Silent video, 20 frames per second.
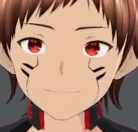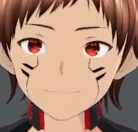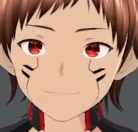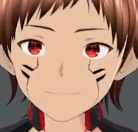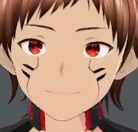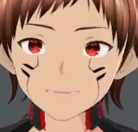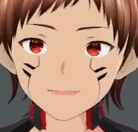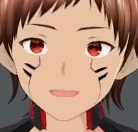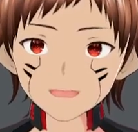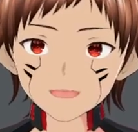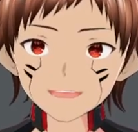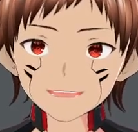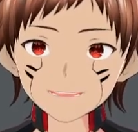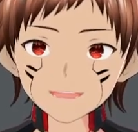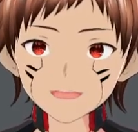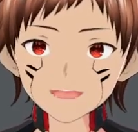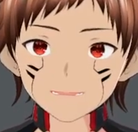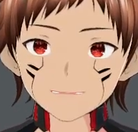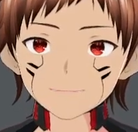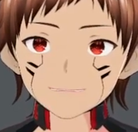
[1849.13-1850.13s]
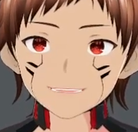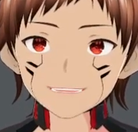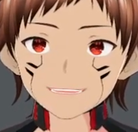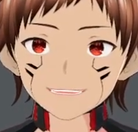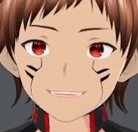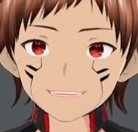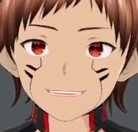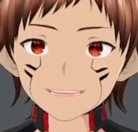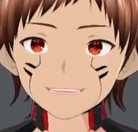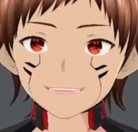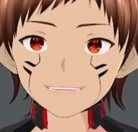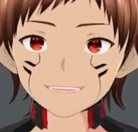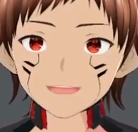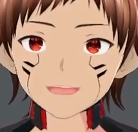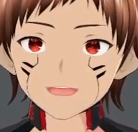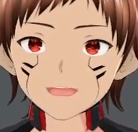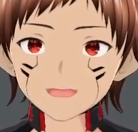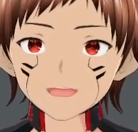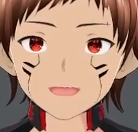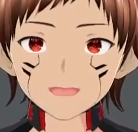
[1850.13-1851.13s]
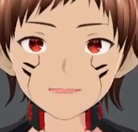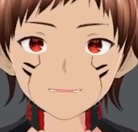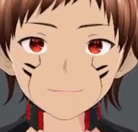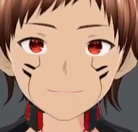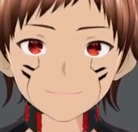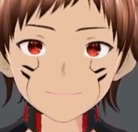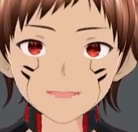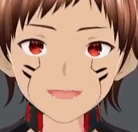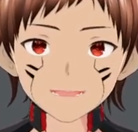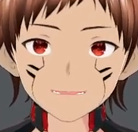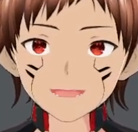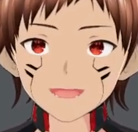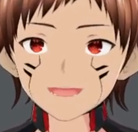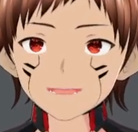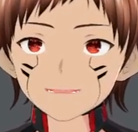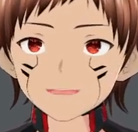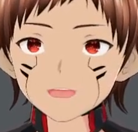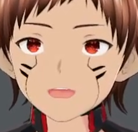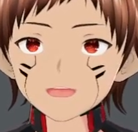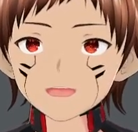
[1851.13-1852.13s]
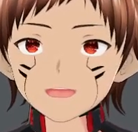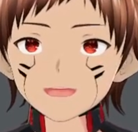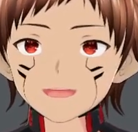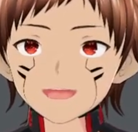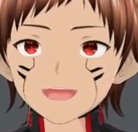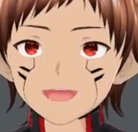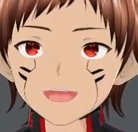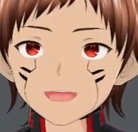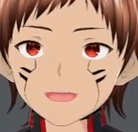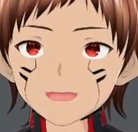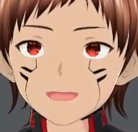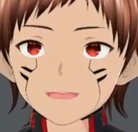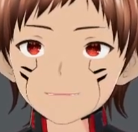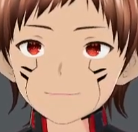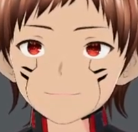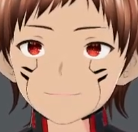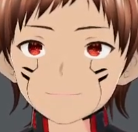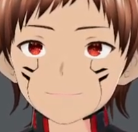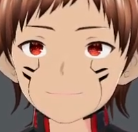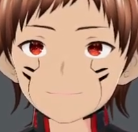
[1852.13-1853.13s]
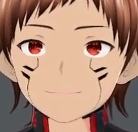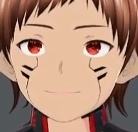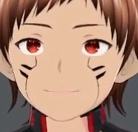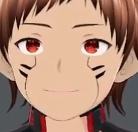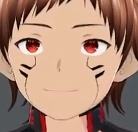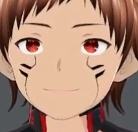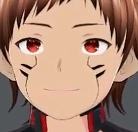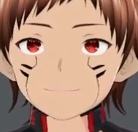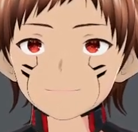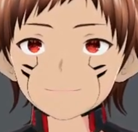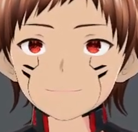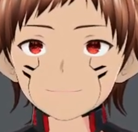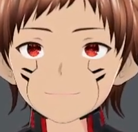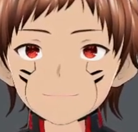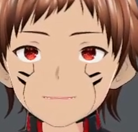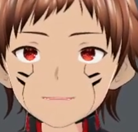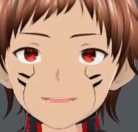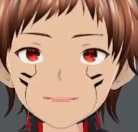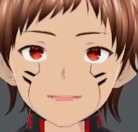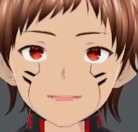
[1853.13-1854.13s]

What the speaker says: Gnome Emissary and both of the gnomes got pretty